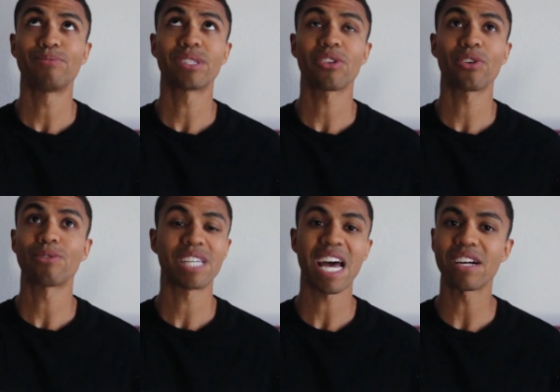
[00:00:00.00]
with all the
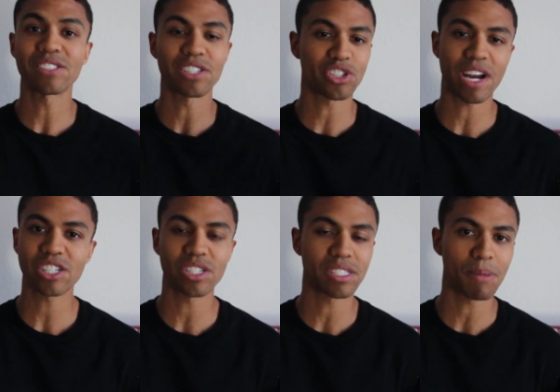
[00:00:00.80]
hotels and
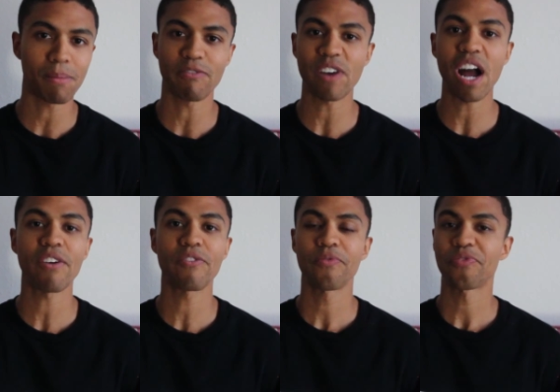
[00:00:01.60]
attractions, maybe five